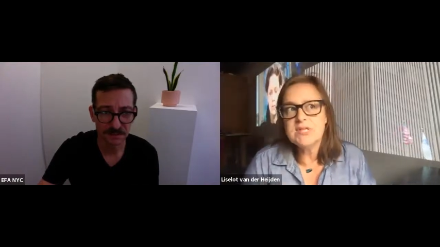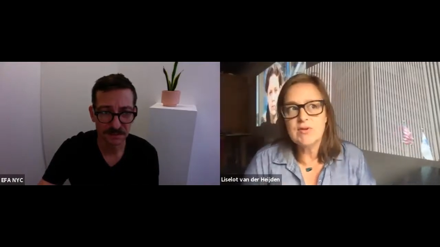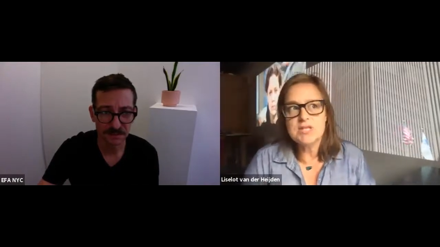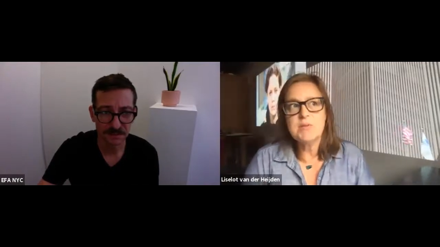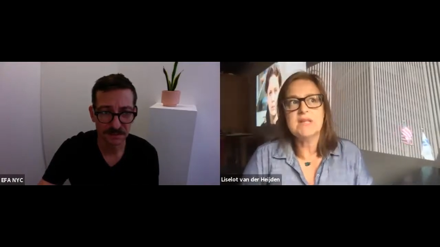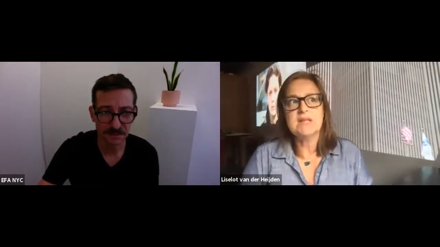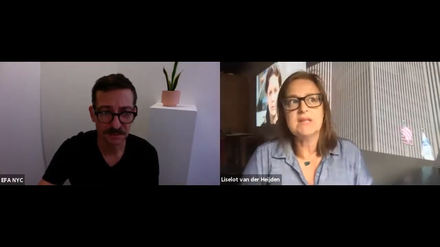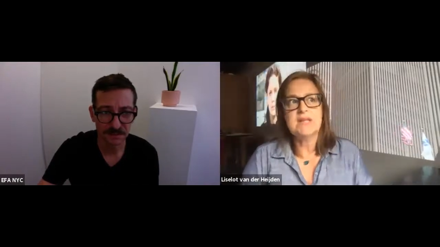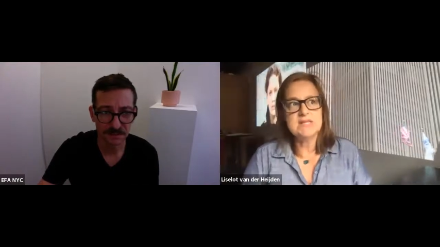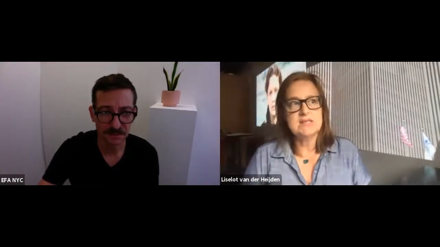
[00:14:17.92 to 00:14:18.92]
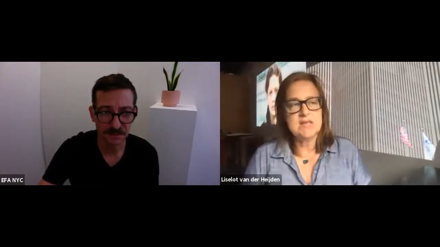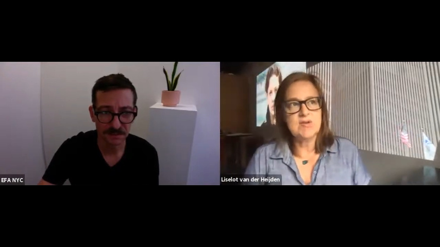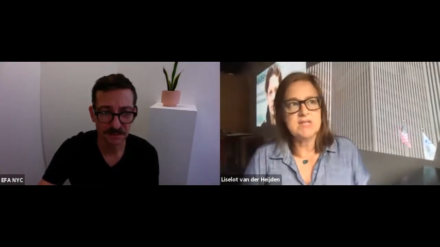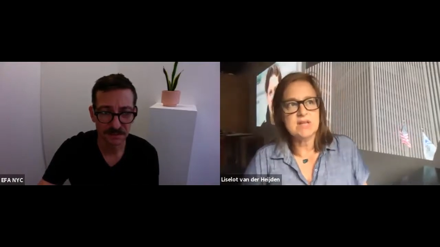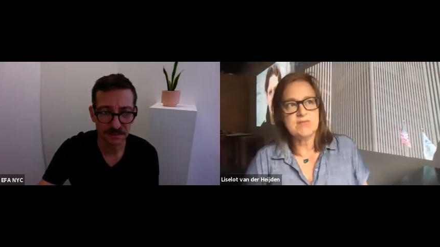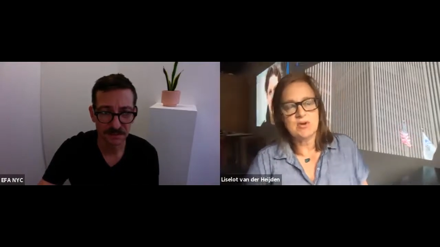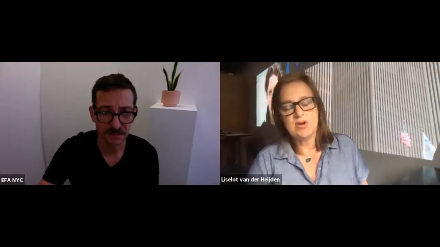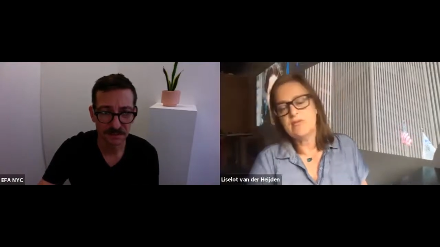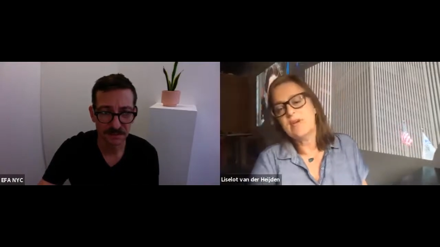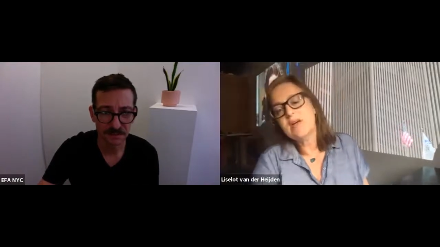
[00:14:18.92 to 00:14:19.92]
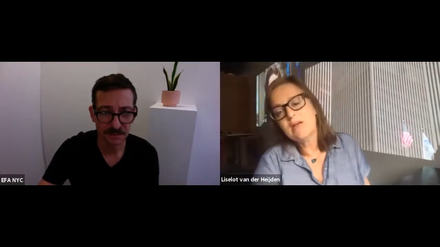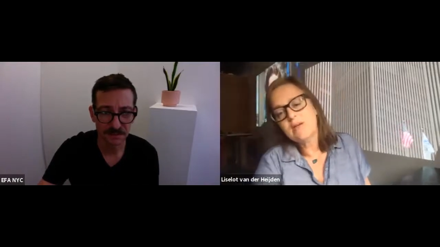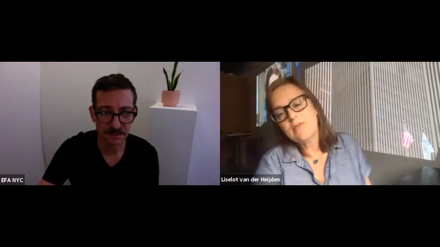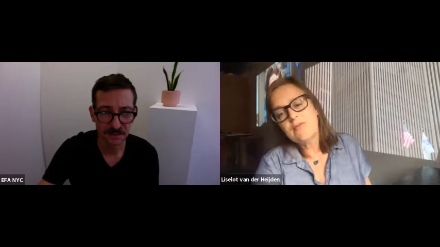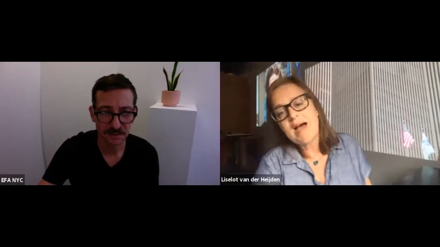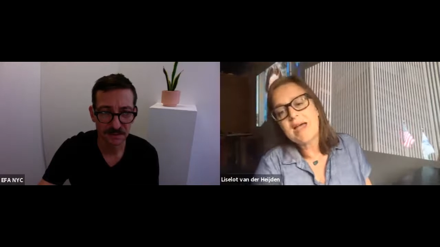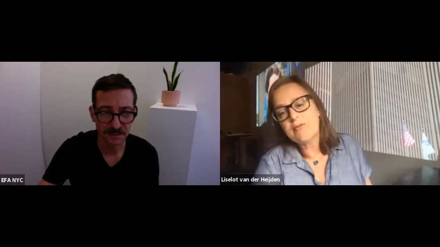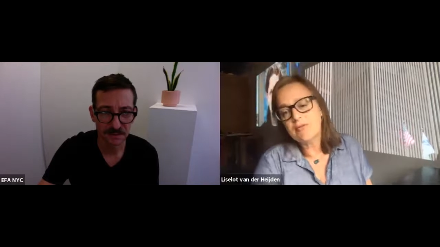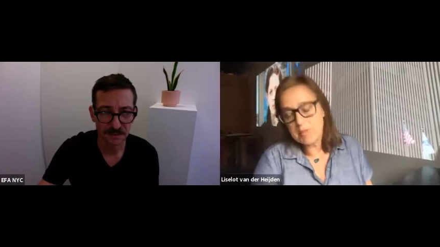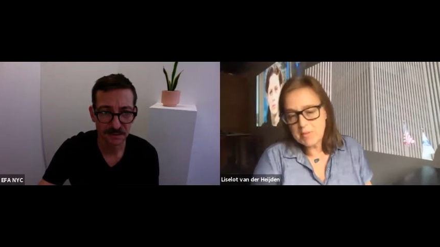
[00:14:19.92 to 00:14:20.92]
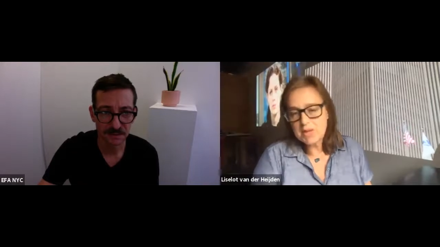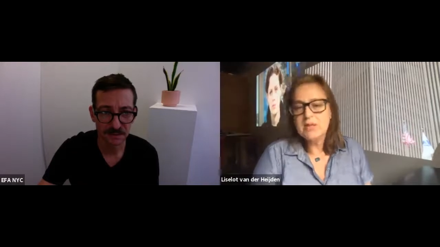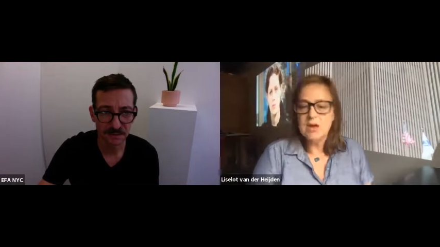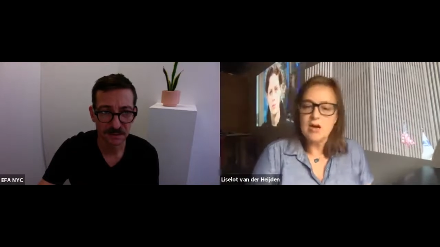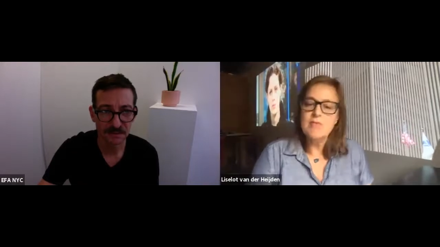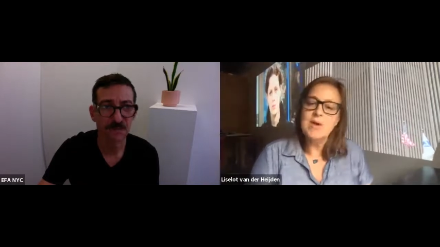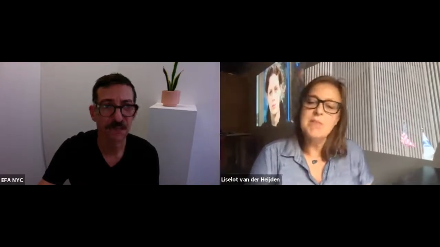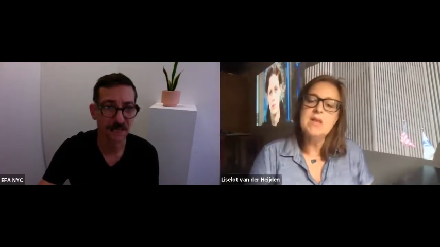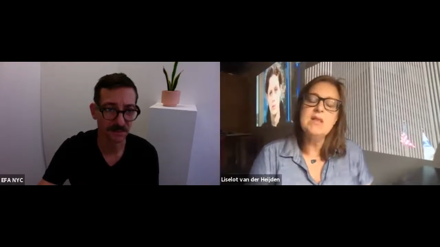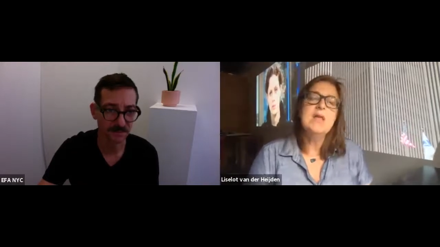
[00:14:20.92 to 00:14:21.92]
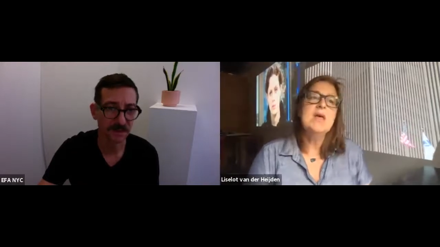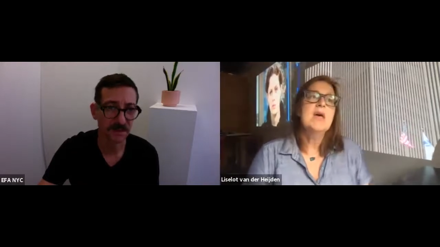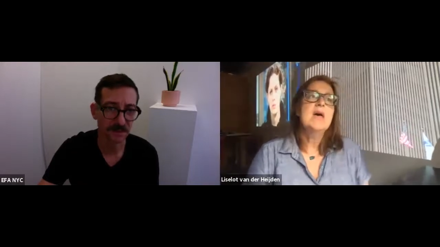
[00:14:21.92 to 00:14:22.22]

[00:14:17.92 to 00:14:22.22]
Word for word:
Speaker 1: series, but this is a series that were 5 women, young women.